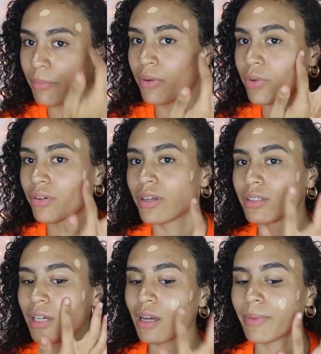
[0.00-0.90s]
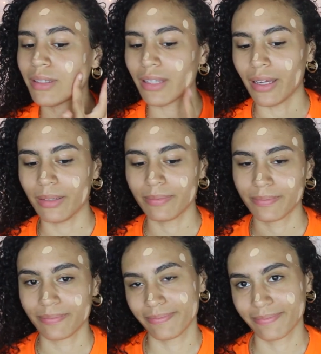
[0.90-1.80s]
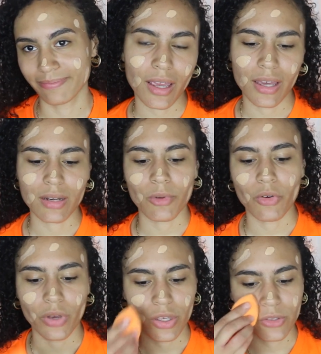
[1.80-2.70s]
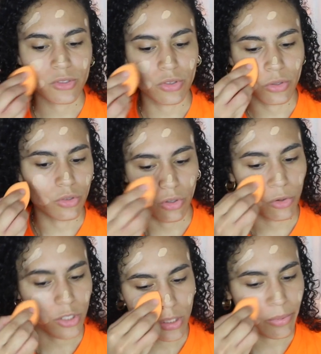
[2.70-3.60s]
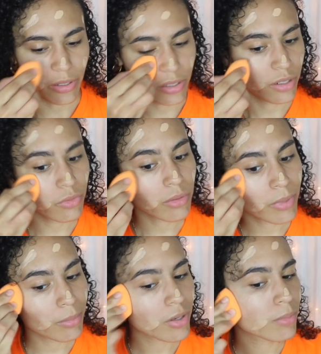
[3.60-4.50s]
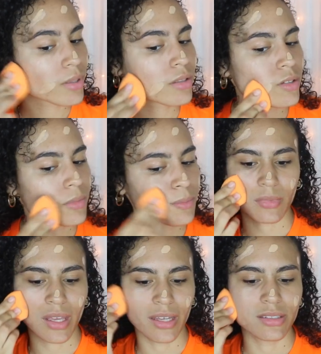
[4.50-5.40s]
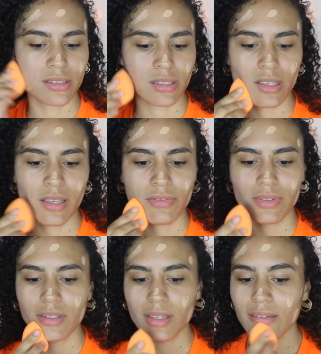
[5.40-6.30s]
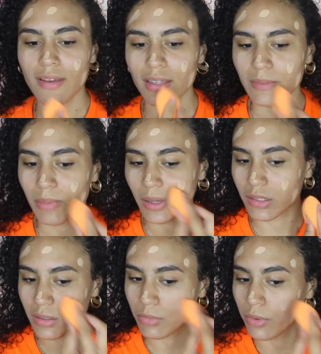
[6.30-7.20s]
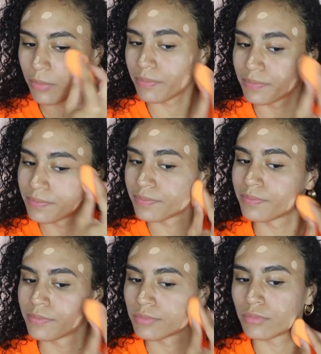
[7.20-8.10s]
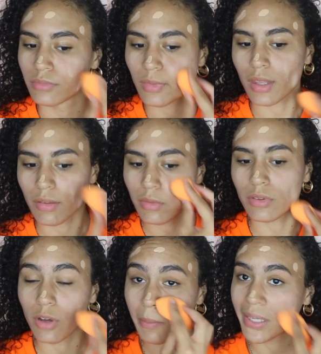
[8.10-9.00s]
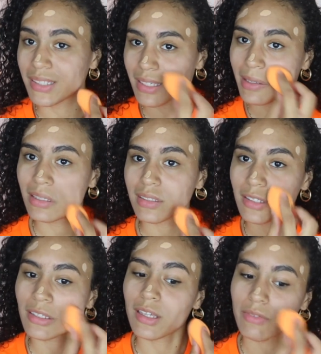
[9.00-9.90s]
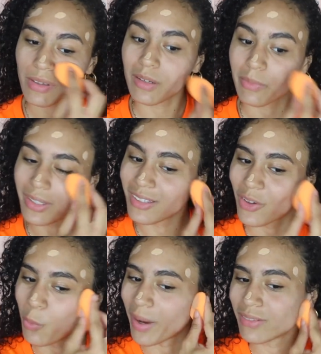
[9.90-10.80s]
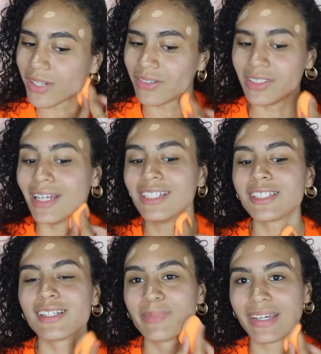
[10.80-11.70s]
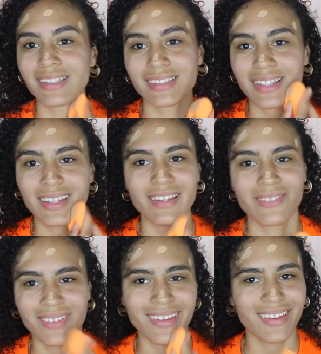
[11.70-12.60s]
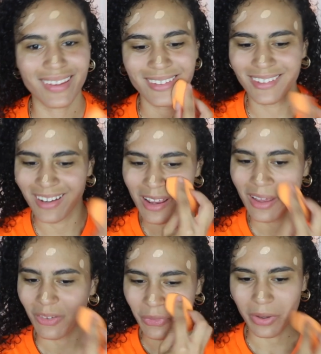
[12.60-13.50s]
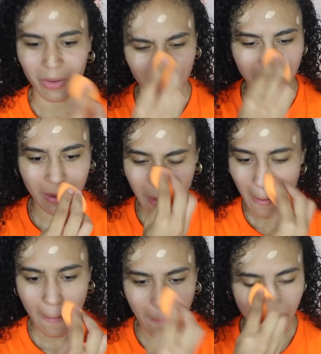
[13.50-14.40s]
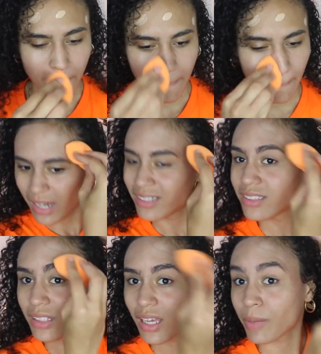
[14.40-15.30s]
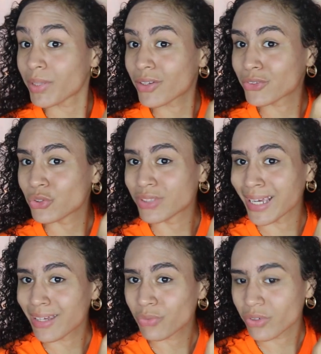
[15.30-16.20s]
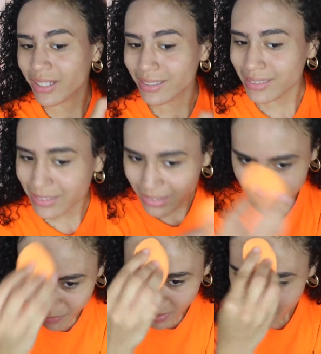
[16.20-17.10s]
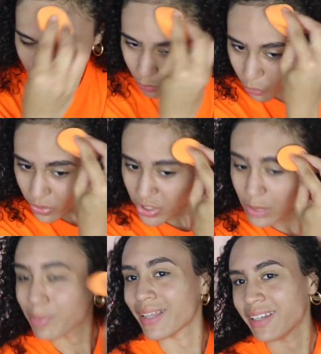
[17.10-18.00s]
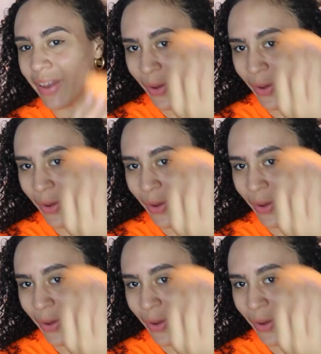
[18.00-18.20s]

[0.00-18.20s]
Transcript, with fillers: But we don't need to talk about that. And I'm going to just blend it in with my beauty blender as evenly as possible. Even though my skin isn't even, but you know my foundation makes it even. We already know. I also think I'm a little too tan for this. But we'll just blend it